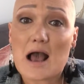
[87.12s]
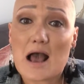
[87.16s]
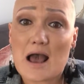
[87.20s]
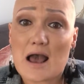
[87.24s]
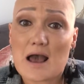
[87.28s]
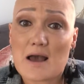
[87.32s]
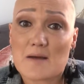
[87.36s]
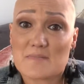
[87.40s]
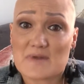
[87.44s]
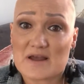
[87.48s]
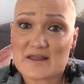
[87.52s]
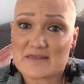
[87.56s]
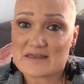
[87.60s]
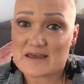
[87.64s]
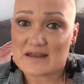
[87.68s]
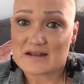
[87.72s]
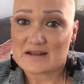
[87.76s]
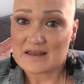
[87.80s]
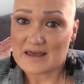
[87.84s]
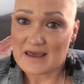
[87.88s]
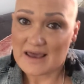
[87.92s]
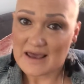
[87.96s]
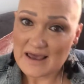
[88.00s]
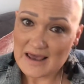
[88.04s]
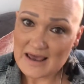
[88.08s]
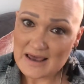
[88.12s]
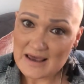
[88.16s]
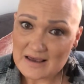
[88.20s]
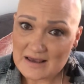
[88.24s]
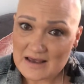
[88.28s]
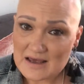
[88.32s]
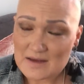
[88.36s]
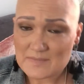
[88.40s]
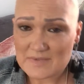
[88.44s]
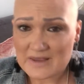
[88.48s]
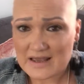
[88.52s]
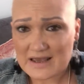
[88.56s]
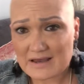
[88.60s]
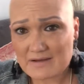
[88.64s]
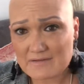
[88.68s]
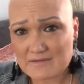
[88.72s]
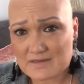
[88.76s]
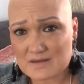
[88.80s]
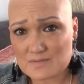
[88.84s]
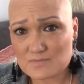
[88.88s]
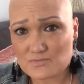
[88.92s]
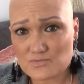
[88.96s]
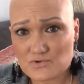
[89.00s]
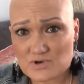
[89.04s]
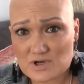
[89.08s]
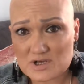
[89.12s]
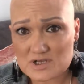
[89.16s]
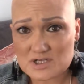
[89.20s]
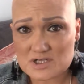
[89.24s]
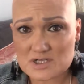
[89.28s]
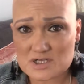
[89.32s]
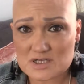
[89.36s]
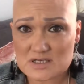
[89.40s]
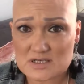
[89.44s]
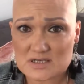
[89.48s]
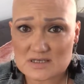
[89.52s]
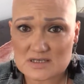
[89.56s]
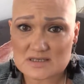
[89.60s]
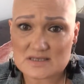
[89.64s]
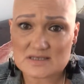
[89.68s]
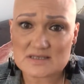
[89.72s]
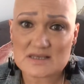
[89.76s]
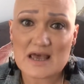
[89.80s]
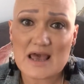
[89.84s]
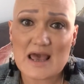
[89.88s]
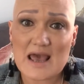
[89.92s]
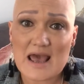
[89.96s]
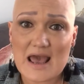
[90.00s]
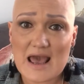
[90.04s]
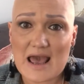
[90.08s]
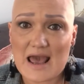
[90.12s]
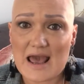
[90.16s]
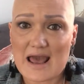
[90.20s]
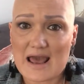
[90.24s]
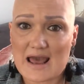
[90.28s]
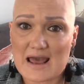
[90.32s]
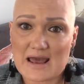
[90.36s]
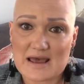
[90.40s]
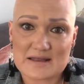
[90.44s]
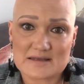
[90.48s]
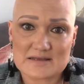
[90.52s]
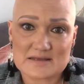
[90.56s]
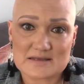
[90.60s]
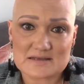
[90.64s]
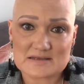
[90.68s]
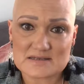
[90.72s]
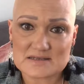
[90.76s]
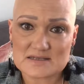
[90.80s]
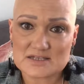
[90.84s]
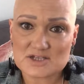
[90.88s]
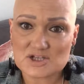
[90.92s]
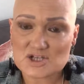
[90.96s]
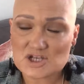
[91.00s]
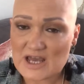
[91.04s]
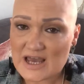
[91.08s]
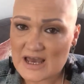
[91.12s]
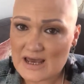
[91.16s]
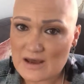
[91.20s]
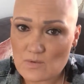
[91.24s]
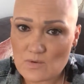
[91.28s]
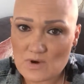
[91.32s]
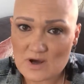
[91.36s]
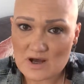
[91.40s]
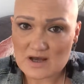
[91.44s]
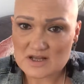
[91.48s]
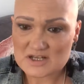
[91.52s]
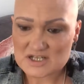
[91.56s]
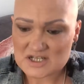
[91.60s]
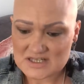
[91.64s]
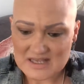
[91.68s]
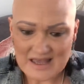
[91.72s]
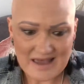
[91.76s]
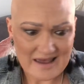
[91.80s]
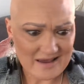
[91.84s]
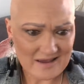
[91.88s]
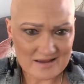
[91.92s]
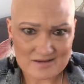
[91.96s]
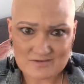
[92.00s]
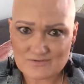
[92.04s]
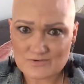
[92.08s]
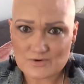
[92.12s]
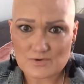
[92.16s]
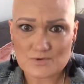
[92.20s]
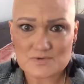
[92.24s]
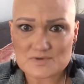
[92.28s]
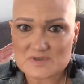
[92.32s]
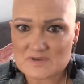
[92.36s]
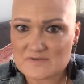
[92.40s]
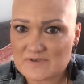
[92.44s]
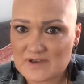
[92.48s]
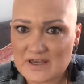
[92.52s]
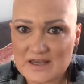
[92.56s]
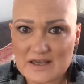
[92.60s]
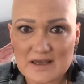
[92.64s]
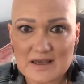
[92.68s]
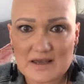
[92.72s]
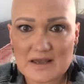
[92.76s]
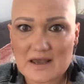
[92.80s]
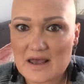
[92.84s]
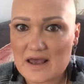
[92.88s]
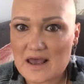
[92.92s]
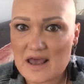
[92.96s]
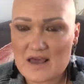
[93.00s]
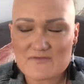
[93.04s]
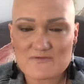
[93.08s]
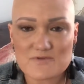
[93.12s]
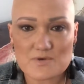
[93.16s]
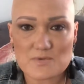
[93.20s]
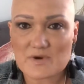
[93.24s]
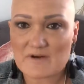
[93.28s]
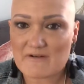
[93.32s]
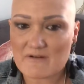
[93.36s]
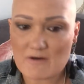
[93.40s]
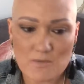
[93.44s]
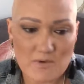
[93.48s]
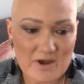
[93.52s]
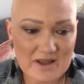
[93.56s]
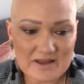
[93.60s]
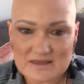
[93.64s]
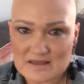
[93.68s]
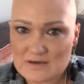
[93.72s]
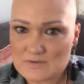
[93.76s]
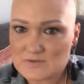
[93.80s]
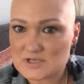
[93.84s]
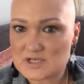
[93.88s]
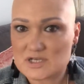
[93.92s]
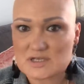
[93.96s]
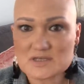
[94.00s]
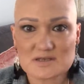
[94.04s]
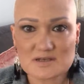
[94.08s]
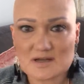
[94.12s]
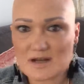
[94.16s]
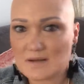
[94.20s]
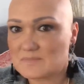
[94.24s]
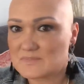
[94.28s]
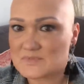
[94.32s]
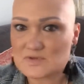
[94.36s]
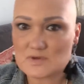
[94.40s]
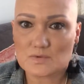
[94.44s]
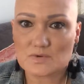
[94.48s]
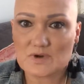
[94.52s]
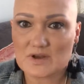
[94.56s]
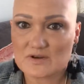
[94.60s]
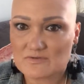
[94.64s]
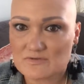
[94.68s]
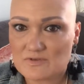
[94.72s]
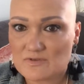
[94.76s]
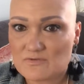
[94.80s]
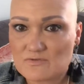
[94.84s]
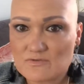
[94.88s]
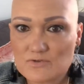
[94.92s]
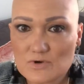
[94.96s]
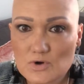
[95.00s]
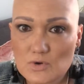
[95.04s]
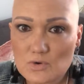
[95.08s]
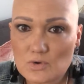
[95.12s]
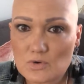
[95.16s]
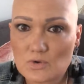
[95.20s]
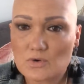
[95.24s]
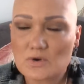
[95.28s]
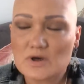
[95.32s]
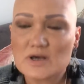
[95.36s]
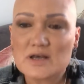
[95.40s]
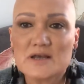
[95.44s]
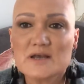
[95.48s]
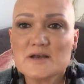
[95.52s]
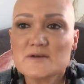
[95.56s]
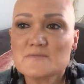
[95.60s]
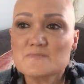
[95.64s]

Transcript: And then the hair coming out and the brushes and shower, just handfuls of it. Everywhere I went there was just clumps all over the floor.